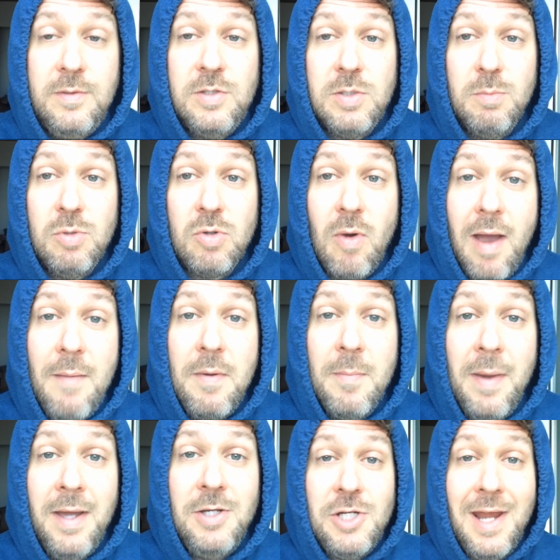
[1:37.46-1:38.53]
subscribe to
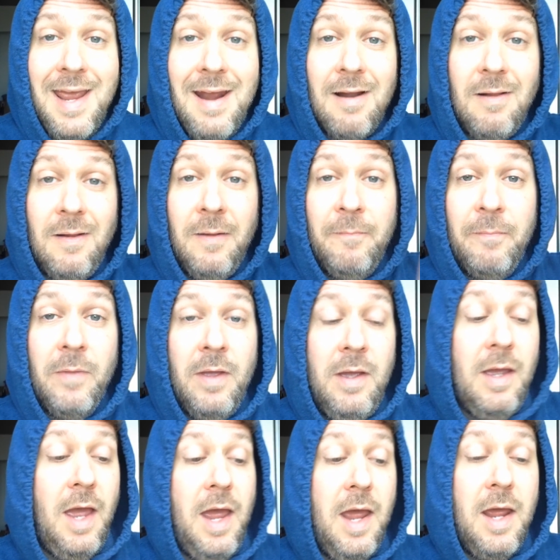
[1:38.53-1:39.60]
my channel.
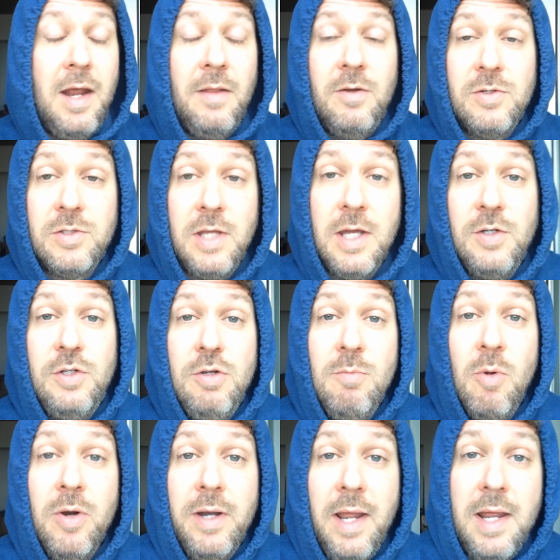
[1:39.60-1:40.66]
And there's like 2
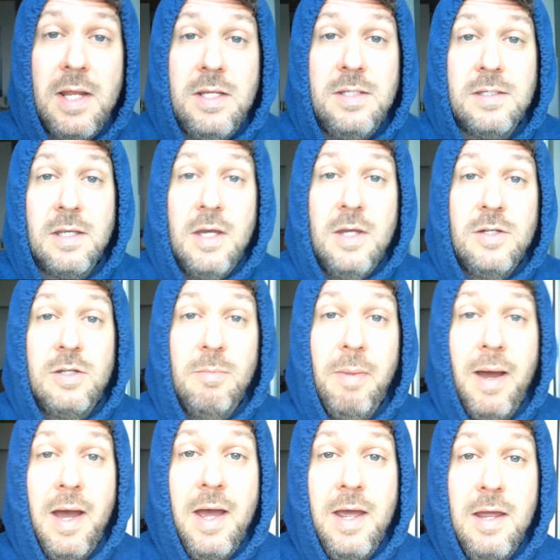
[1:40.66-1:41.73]
more days to
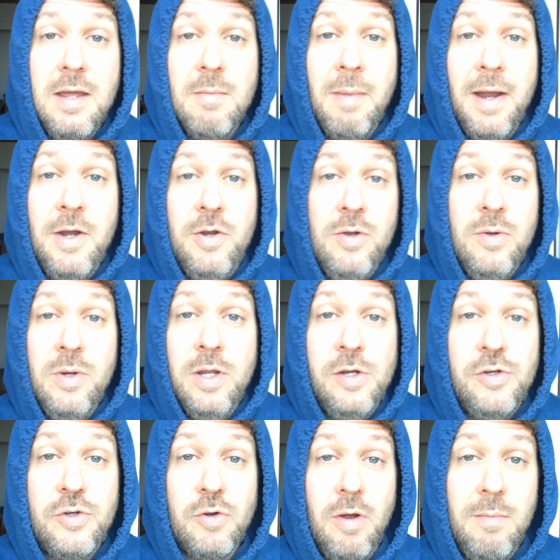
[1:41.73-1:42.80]
buy my new
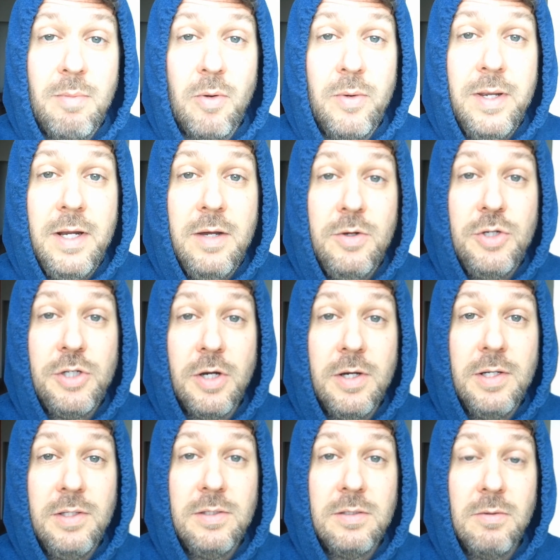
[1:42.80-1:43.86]
Enjoy Burrito
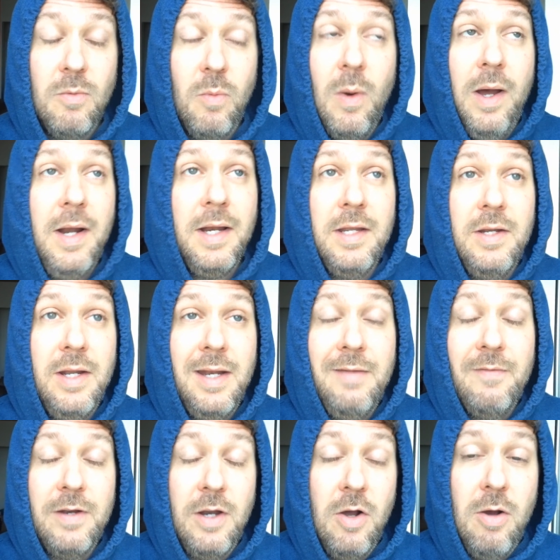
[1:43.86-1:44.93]
shirts. What? You didn't
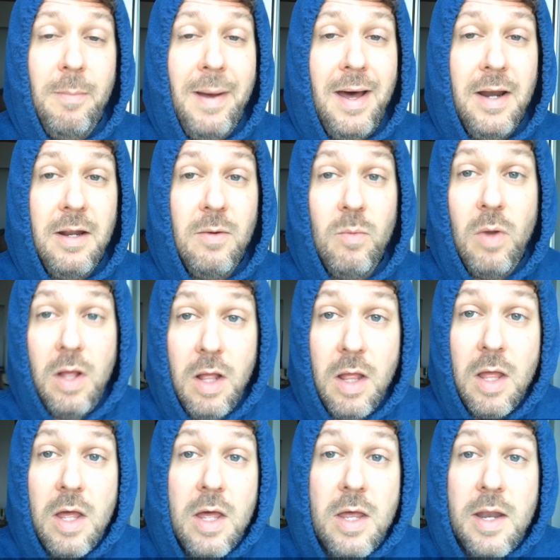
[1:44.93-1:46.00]
even know about it?
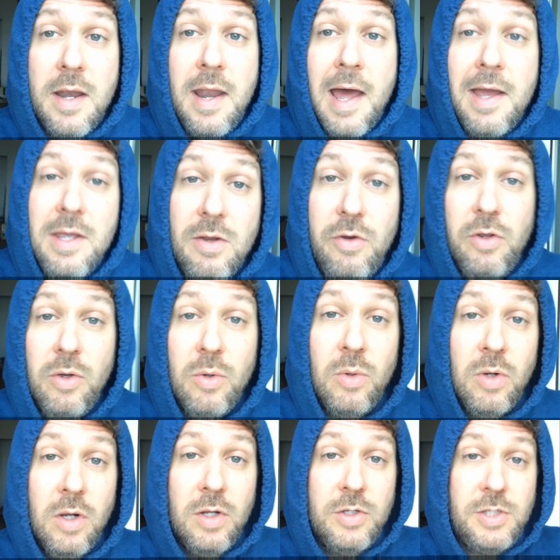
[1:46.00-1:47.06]
Well, now you
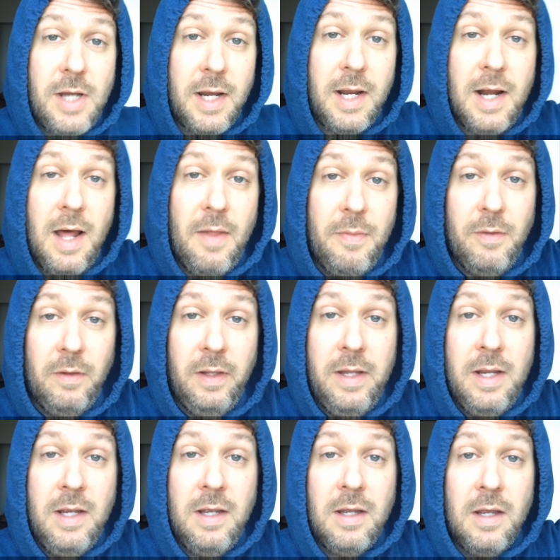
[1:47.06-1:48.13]
do. Check it out. The
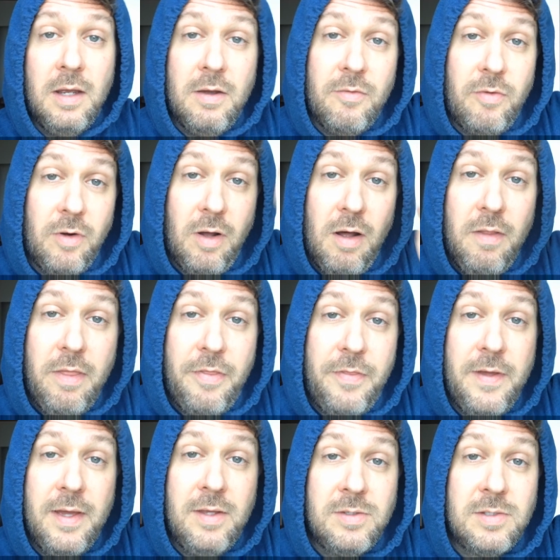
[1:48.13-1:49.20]
link for all the
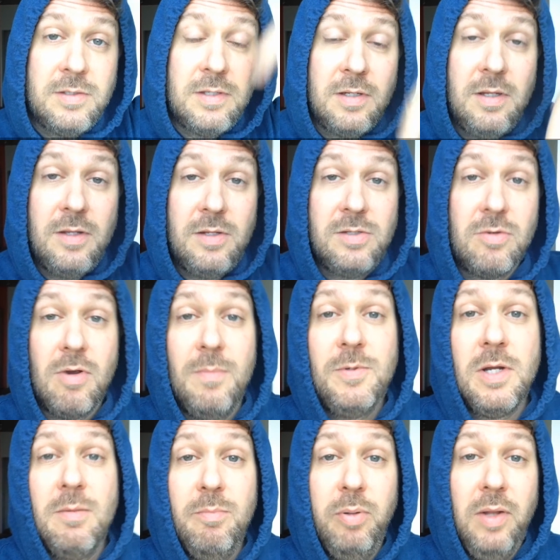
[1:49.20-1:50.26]
things is in the
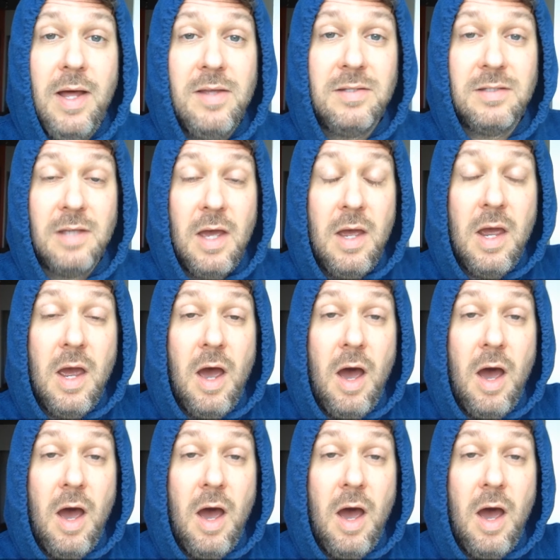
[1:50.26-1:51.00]
description. Plus,